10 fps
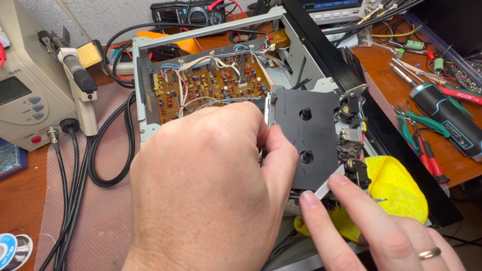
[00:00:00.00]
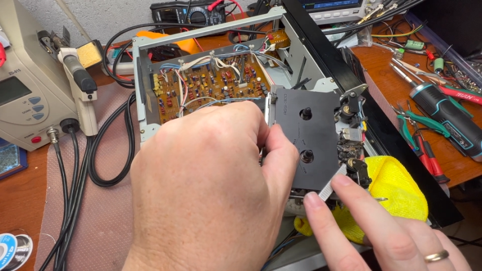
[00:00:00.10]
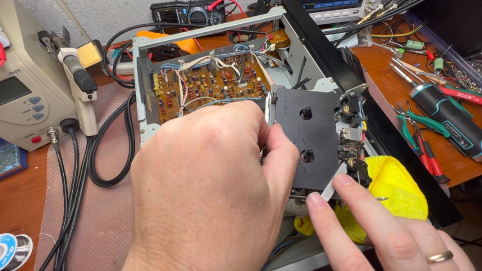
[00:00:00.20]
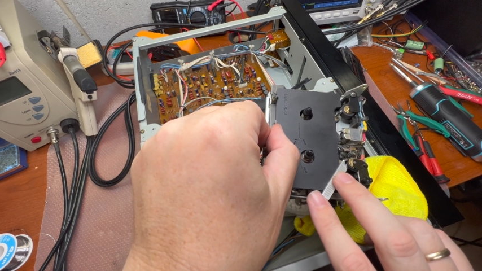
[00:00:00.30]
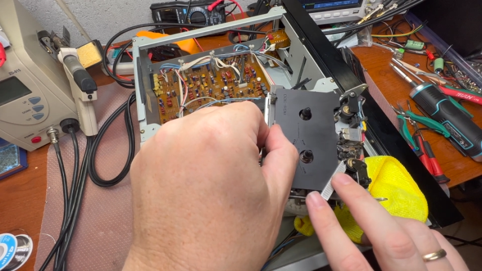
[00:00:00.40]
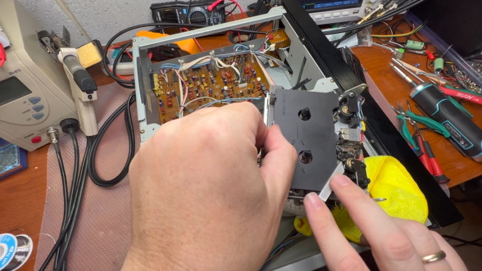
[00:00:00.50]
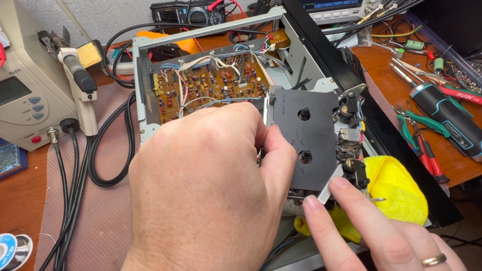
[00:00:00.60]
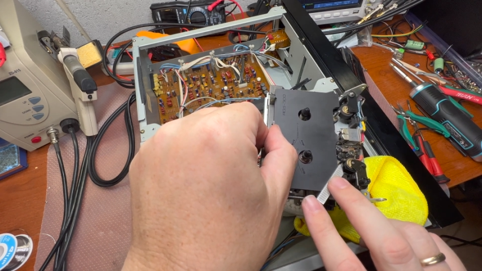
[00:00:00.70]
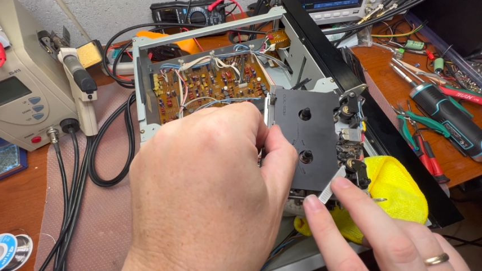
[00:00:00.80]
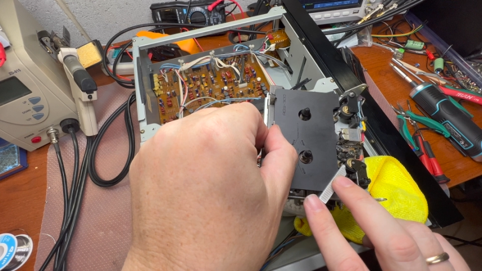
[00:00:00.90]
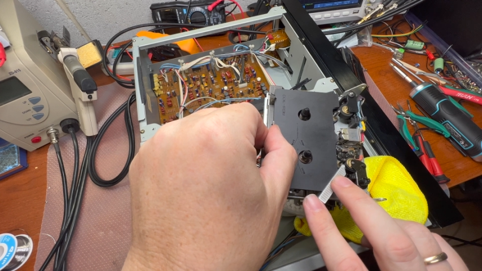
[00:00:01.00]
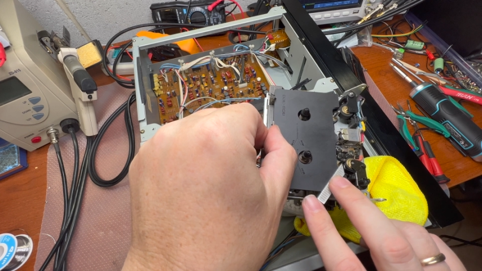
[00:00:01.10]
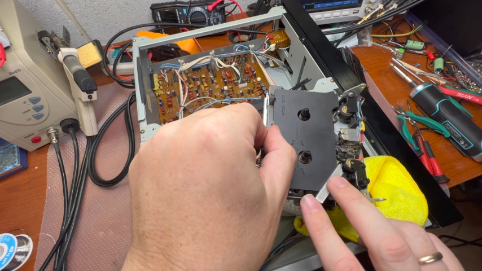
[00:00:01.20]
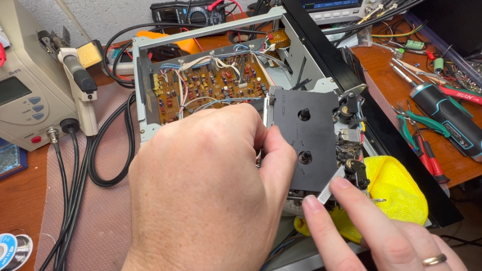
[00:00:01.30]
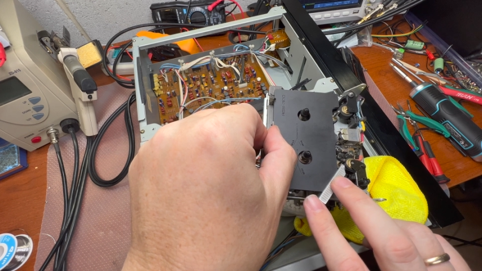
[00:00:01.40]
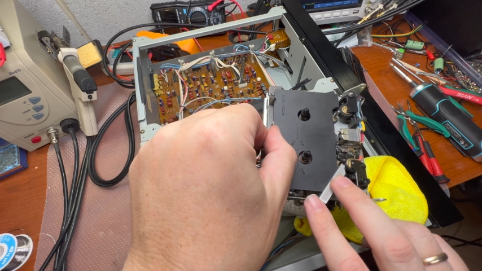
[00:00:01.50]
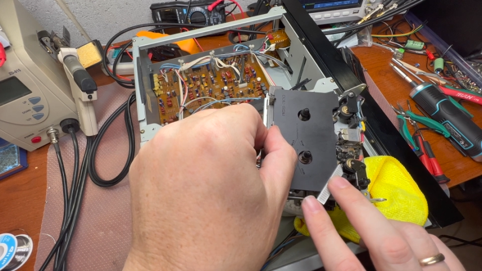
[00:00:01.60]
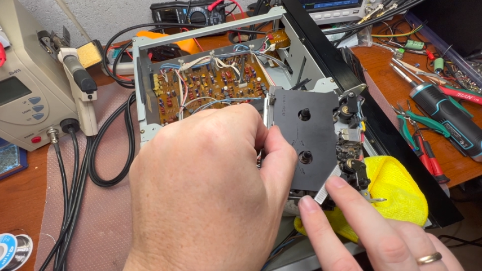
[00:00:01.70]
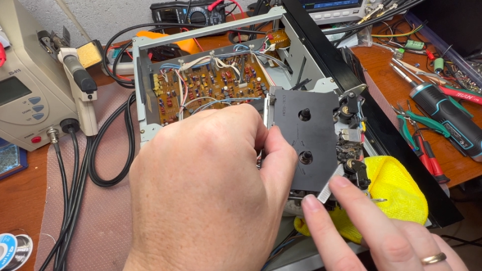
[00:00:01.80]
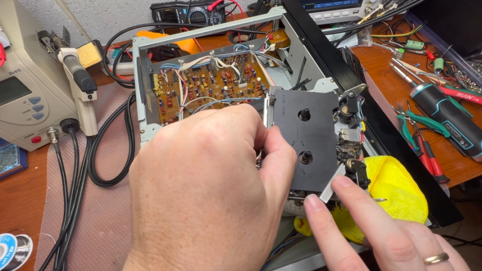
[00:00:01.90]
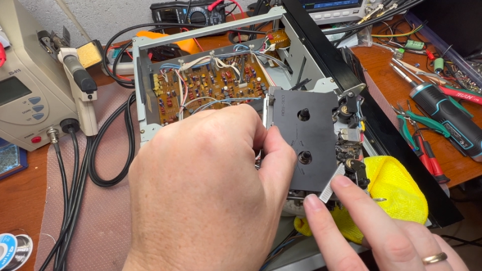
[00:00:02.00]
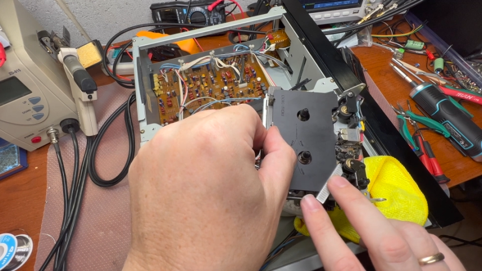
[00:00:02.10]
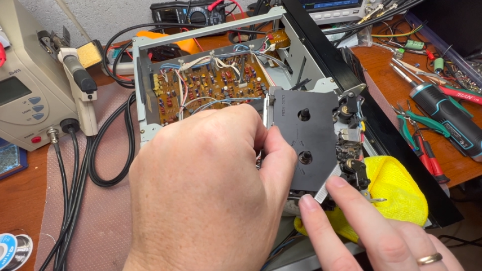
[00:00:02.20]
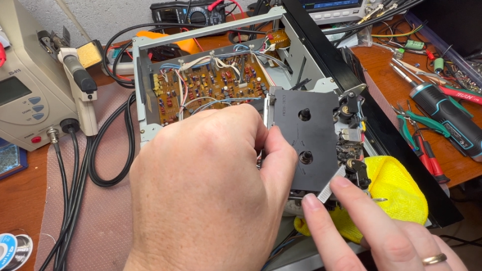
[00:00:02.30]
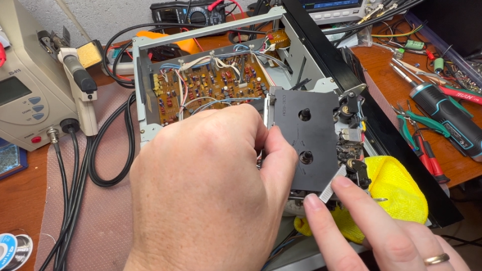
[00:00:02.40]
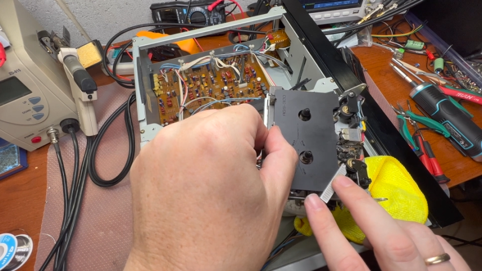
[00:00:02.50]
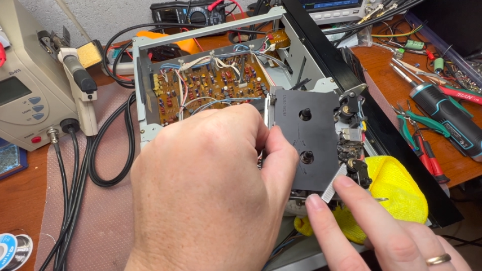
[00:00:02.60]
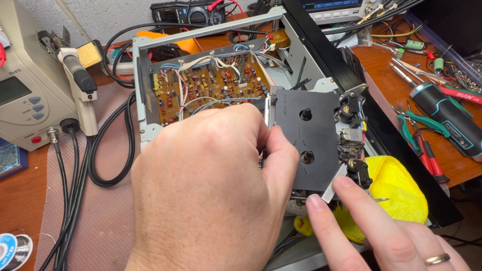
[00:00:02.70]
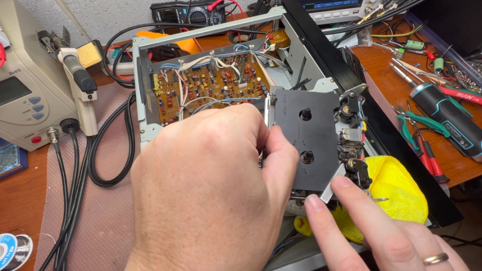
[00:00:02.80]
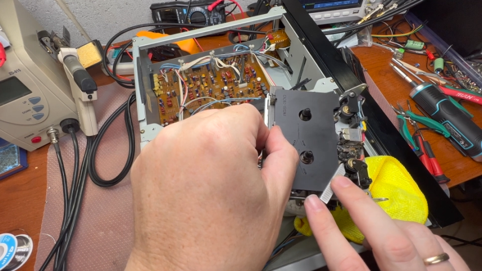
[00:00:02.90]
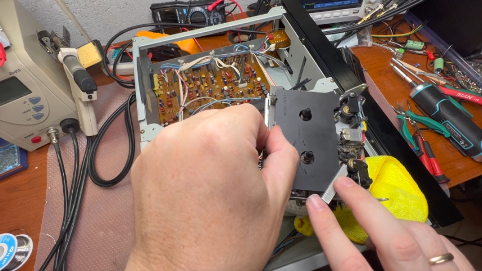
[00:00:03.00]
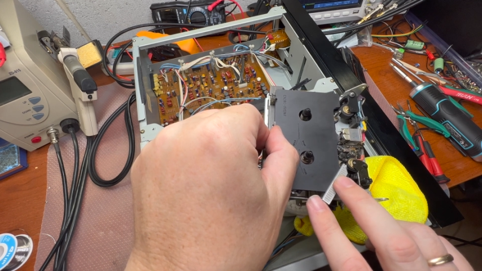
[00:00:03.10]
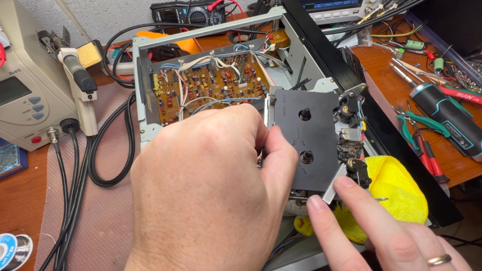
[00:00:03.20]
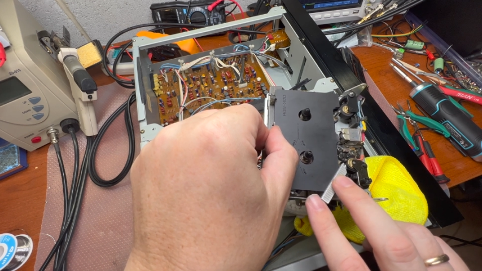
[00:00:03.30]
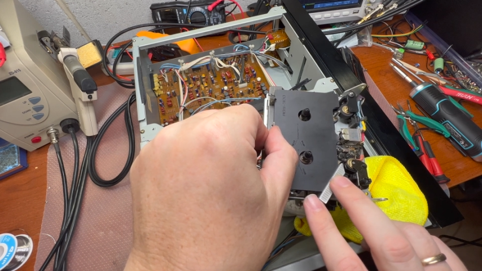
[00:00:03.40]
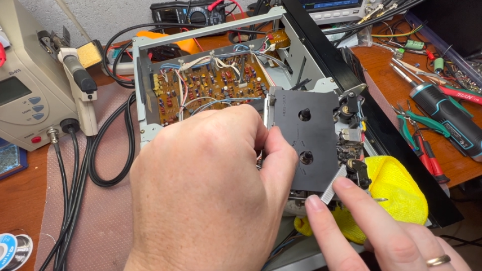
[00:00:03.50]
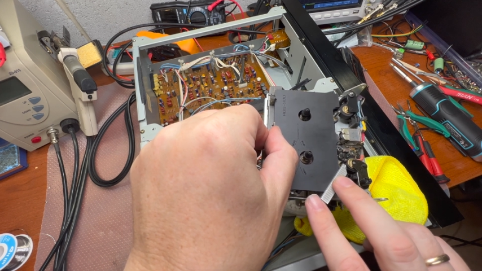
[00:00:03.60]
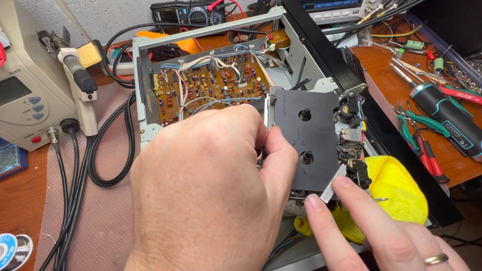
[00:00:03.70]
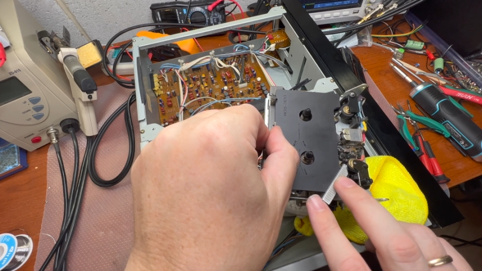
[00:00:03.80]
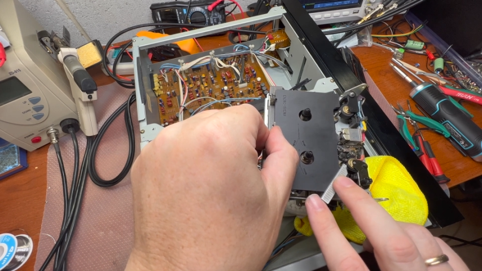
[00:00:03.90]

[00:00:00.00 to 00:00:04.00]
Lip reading: (no speaker visible)